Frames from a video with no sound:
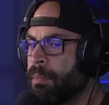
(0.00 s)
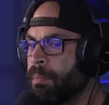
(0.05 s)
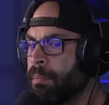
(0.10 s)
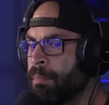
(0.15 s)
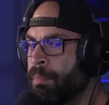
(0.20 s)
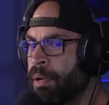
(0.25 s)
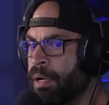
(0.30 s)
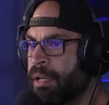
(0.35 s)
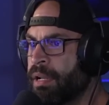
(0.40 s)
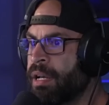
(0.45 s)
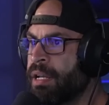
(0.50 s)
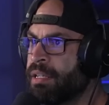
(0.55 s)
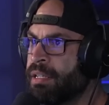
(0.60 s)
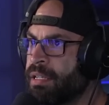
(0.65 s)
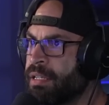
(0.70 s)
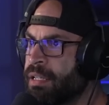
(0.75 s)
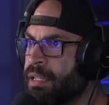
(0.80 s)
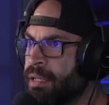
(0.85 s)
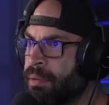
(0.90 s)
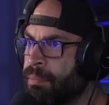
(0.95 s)
but I
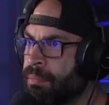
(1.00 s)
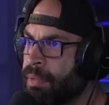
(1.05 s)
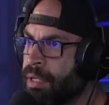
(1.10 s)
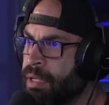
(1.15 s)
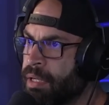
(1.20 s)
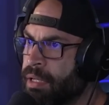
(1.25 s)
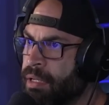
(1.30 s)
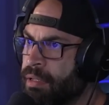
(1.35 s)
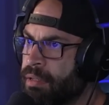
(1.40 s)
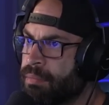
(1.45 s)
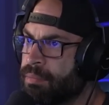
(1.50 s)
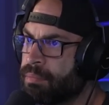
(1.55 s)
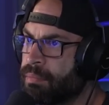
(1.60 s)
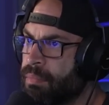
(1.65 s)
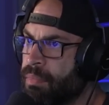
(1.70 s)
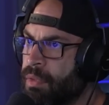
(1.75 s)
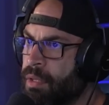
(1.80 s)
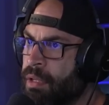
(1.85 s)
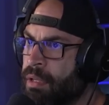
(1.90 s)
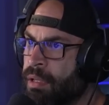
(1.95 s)
did get my
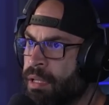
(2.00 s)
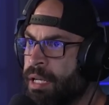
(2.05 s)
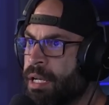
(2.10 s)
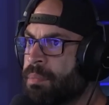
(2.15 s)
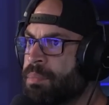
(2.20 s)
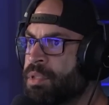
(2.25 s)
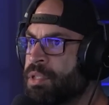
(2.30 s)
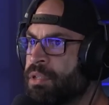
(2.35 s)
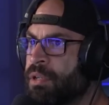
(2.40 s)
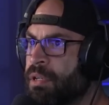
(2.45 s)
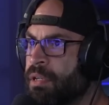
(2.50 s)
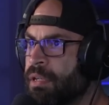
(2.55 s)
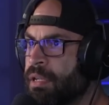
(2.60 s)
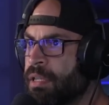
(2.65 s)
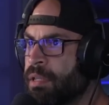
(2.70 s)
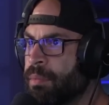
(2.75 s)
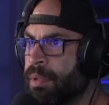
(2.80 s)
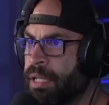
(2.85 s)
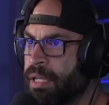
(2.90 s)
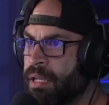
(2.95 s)
labs drawn
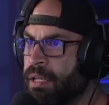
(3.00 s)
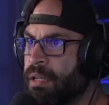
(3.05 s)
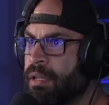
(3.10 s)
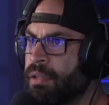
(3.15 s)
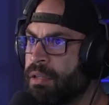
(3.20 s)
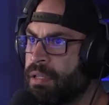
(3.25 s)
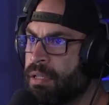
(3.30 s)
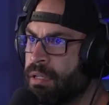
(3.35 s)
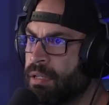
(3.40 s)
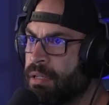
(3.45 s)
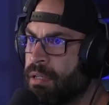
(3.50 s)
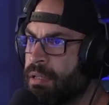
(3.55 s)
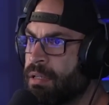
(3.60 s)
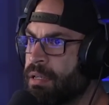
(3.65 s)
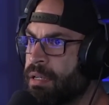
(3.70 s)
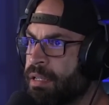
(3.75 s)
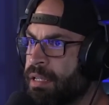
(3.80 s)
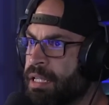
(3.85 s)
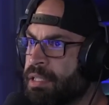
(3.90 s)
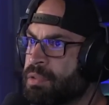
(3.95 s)
at the beginning of the
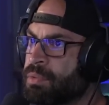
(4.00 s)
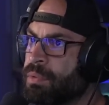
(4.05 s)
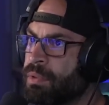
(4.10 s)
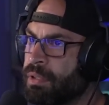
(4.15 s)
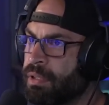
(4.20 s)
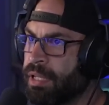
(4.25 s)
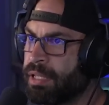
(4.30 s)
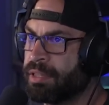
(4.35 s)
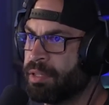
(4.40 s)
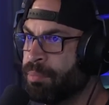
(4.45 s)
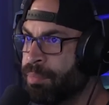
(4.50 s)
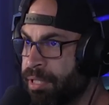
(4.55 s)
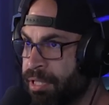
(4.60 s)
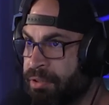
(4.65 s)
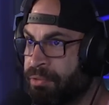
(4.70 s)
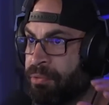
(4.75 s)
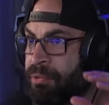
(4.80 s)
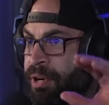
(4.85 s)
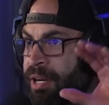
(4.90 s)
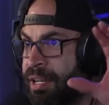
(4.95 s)
year, and that's where like the
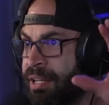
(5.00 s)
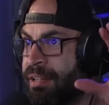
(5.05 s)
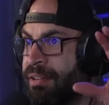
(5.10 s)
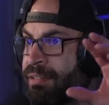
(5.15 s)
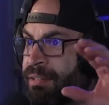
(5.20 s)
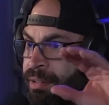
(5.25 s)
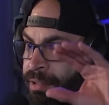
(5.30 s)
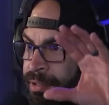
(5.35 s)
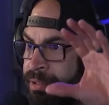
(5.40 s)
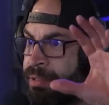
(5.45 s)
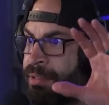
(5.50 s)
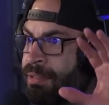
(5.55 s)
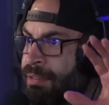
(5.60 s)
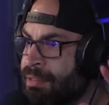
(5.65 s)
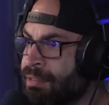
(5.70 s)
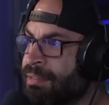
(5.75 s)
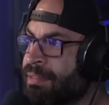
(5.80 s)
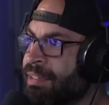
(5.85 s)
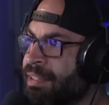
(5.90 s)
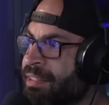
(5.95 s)
big red er,
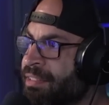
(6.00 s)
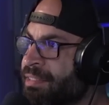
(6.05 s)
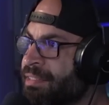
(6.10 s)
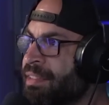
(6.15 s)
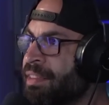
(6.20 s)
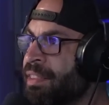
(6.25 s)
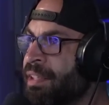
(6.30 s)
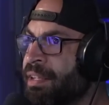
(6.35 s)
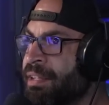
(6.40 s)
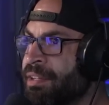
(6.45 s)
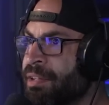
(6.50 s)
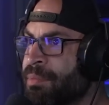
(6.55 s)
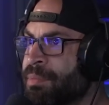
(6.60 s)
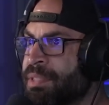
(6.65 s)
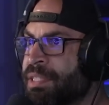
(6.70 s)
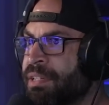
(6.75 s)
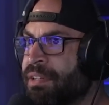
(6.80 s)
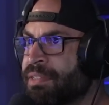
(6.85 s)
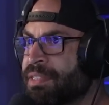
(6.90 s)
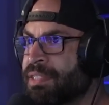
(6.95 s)
er, you know thing
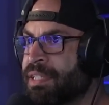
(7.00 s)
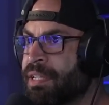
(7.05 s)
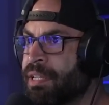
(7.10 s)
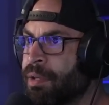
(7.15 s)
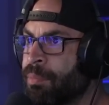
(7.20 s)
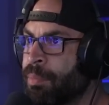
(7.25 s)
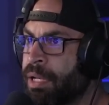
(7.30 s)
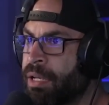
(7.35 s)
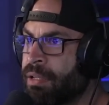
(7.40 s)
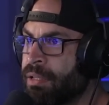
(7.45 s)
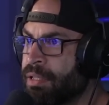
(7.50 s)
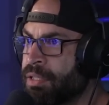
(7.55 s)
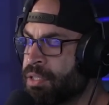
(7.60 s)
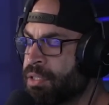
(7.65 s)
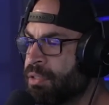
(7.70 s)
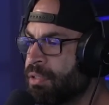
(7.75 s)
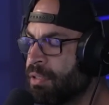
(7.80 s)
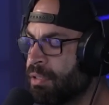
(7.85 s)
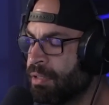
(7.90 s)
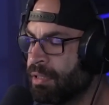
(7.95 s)
comes out saying that my
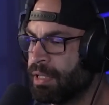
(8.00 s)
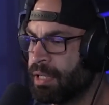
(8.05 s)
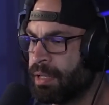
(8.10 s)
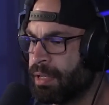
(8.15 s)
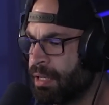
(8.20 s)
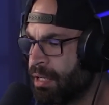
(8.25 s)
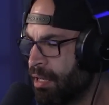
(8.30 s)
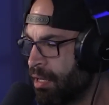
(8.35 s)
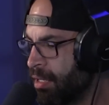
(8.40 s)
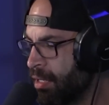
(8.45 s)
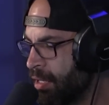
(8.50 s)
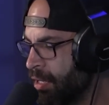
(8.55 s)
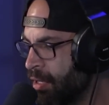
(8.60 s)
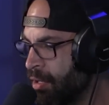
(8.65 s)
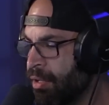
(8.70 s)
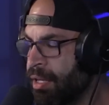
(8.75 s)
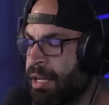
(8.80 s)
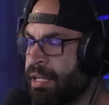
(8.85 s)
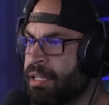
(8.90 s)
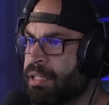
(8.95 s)
cholesterol I,
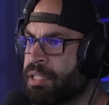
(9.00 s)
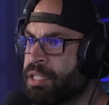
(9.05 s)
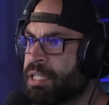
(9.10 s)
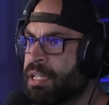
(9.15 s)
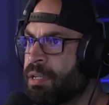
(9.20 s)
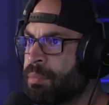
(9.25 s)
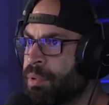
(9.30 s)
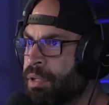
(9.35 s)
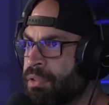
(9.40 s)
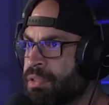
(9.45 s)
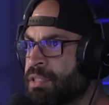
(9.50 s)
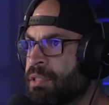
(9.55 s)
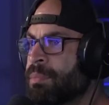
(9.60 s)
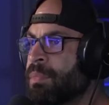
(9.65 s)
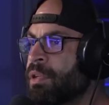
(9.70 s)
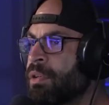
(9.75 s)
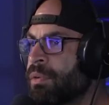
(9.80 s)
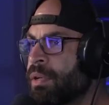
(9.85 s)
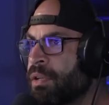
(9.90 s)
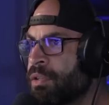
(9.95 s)
I I can check, but it was
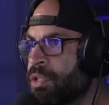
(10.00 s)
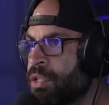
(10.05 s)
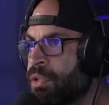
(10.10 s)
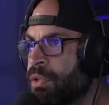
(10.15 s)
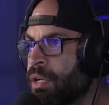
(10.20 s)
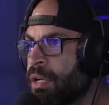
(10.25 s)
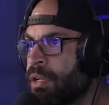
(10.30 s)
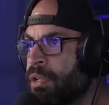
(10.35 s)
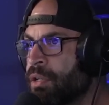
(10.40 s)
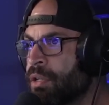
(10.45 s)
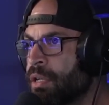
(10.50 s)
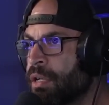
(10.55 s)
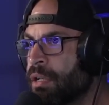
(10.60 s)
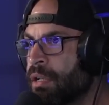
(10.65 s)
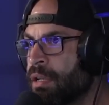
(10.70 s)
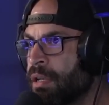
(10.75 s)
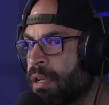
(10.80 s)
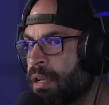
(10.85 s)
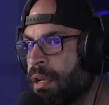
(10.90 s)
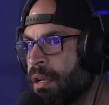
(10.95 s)
somewhere around
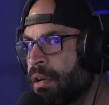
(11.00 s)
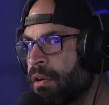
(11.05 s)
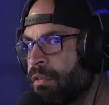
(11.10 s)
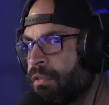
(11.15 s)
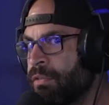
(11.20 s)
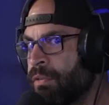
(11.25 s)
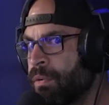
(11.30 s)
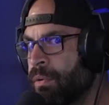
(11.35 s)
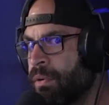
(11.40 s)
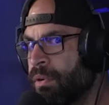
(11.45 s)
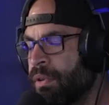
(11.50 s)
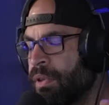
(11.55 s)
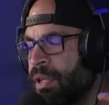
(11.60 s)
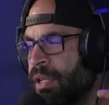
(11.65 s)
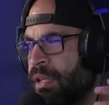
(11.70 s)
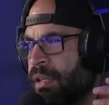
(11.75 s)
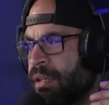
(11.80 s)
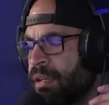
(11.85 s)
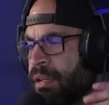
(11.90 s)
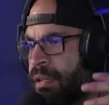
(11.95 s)
200 for
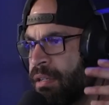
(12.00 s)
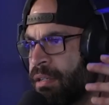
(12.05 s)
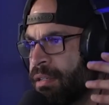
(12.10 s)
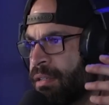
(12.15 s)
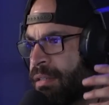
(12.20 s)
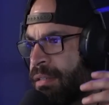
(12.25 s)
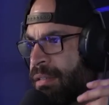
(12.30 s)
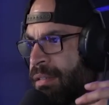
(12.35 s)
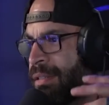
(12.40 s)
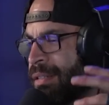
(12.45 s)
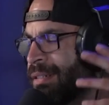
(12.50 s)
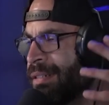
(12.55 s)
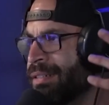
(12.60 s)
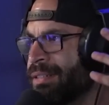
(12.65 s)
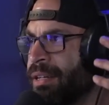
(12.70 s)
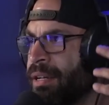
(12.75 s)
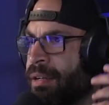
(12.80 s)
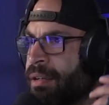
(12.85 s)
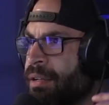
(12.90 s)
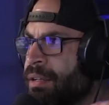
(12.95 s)
the uh, uh,
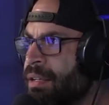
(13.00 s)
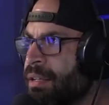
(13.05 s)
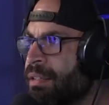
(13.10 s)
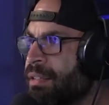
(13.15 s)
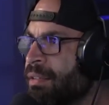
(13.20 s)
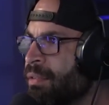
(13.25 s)
LDL.